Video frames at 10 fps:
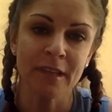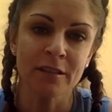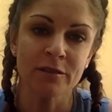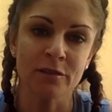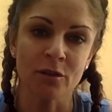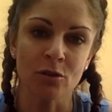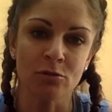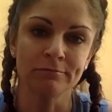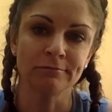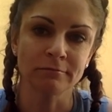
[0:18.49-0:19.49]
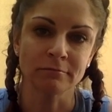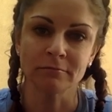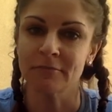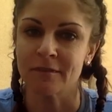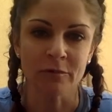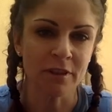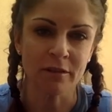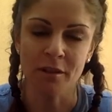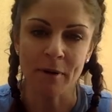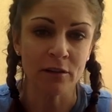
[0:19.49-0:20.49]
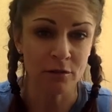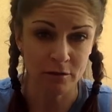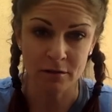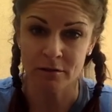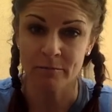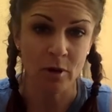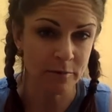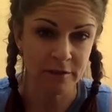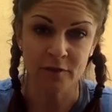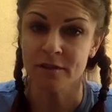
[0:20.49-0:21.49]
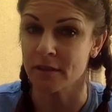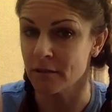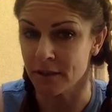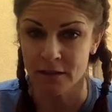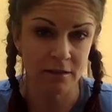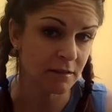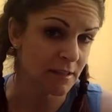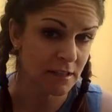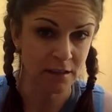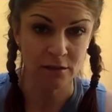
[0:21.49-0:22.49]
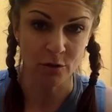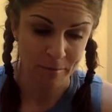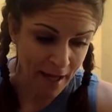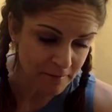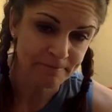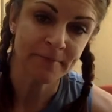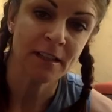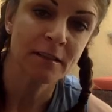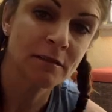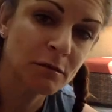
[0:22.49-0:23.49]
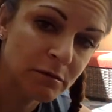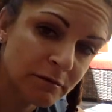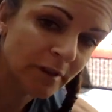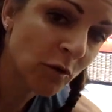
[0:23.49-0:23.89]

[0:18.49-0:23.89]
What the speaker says: So when you think about yoga, probably the first thing you think is, I need a yoga mat. So of